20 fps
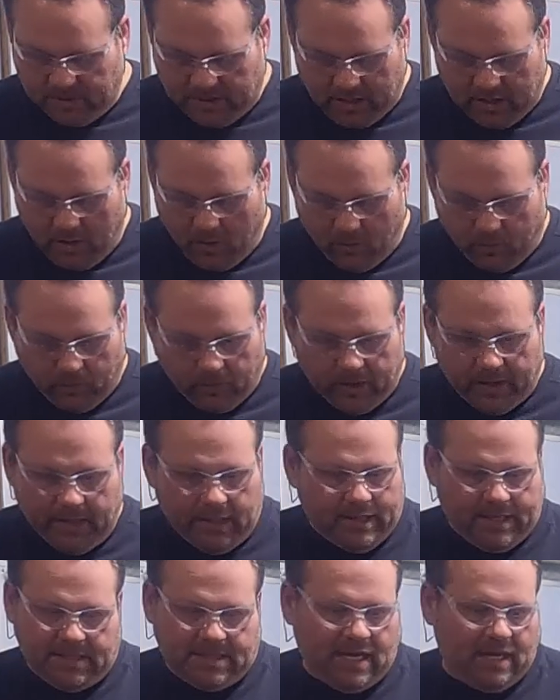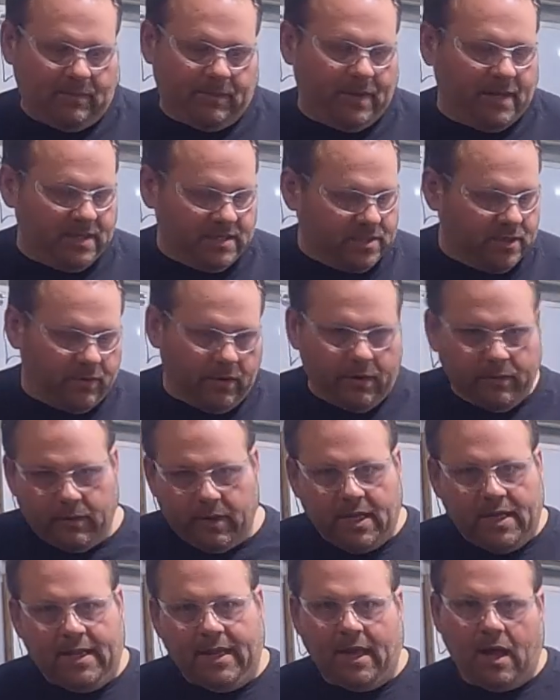you know, really deep into it,
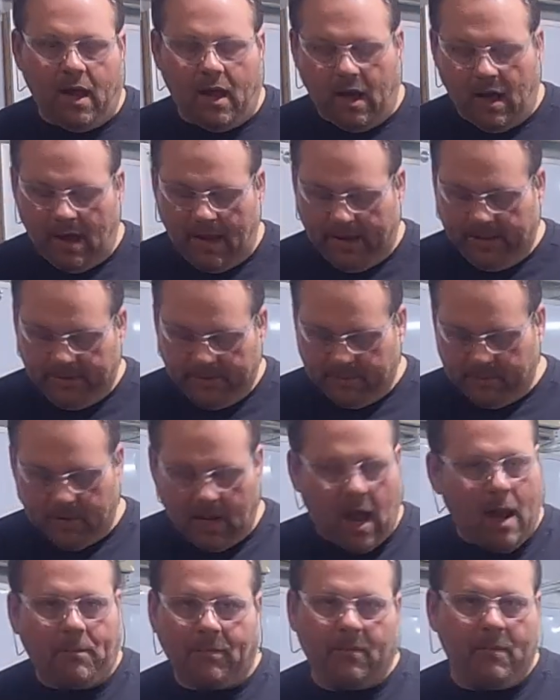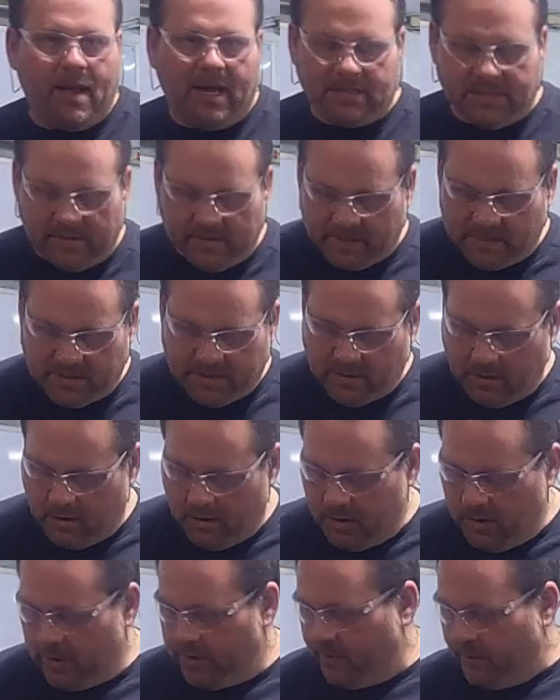really hot, and compromising the
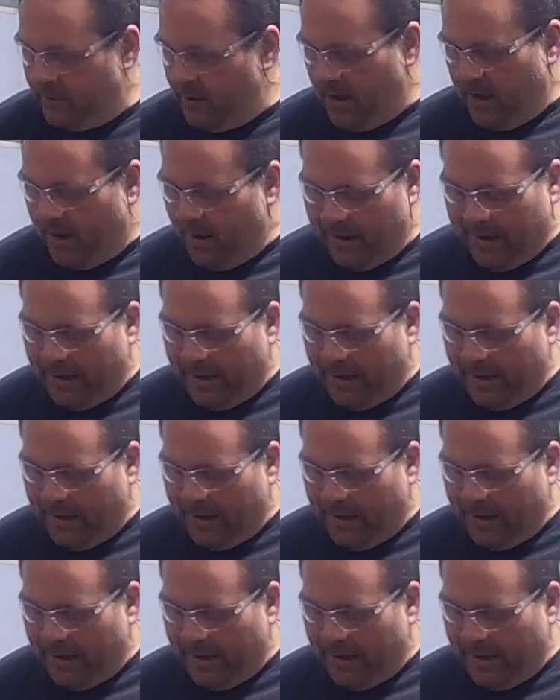stud or